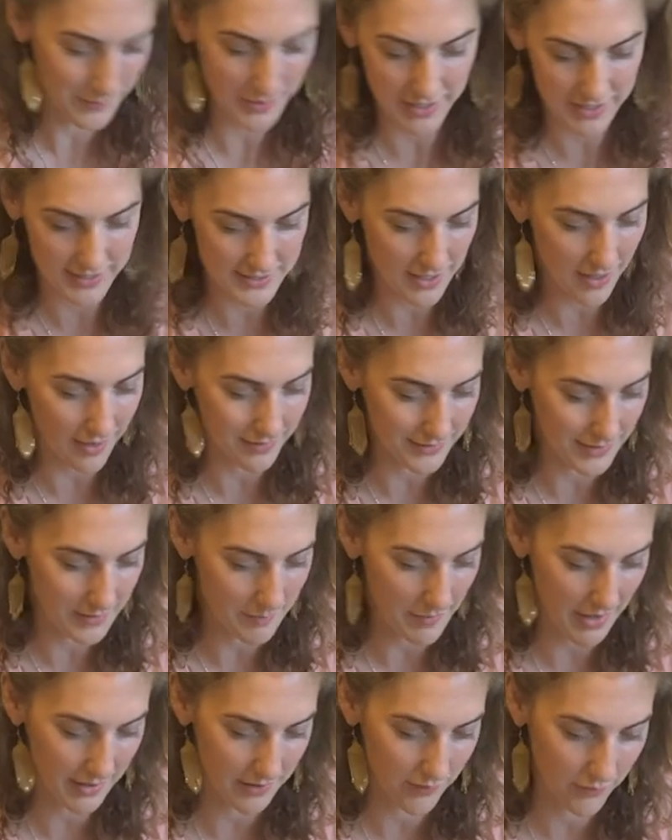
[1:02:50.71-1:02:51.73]
kind of toggling
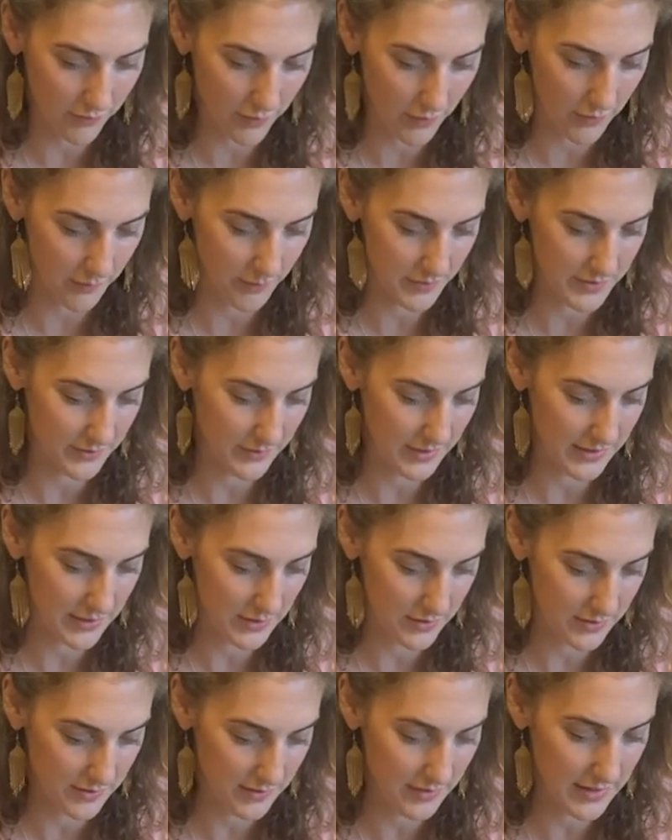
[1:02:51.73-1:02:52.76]
back and forth between
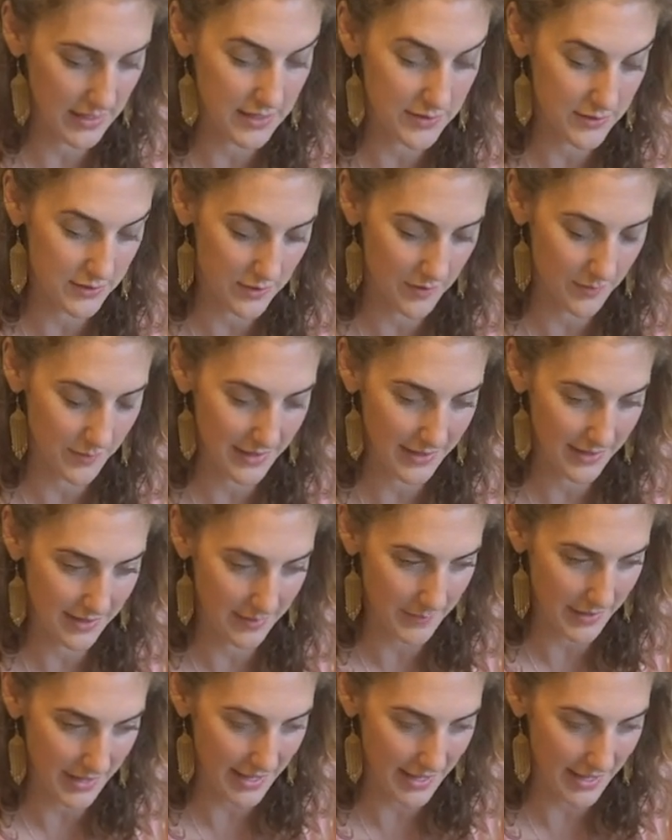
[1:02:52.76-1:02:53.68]
the instrument and my